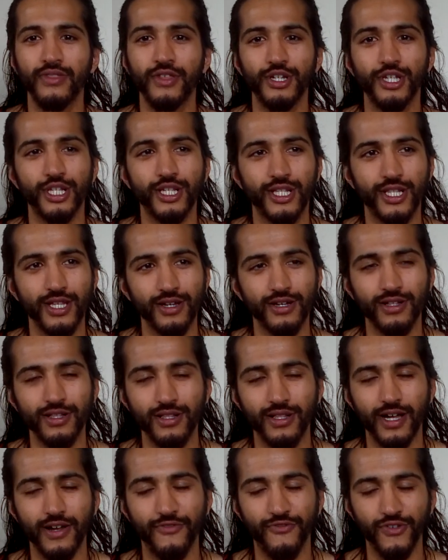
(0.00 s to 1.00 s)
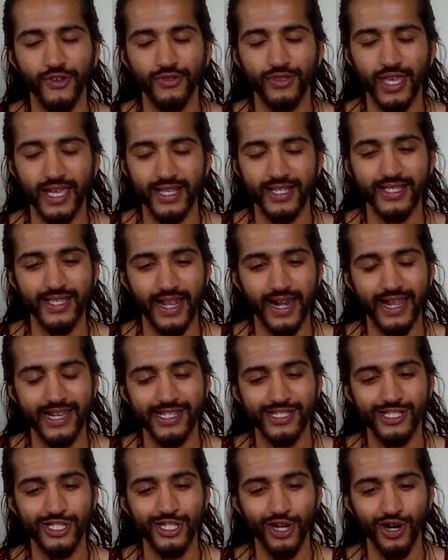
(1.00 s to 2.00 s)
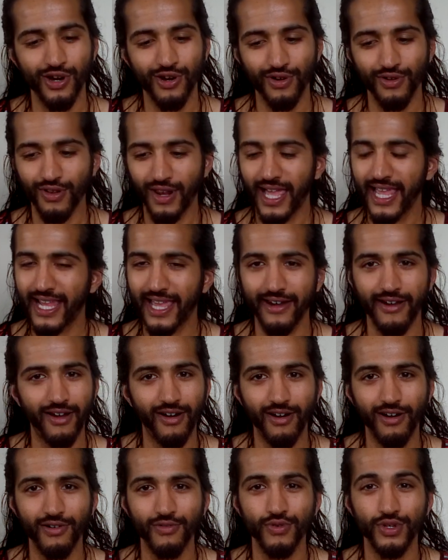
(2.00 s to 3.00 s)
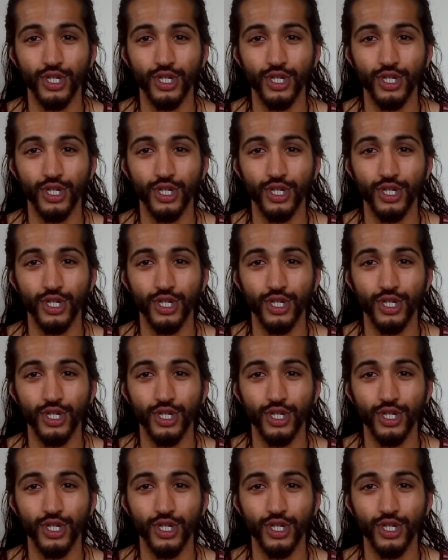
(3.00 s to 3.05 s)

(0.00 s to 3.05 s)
There's still a few things that I don't like at all,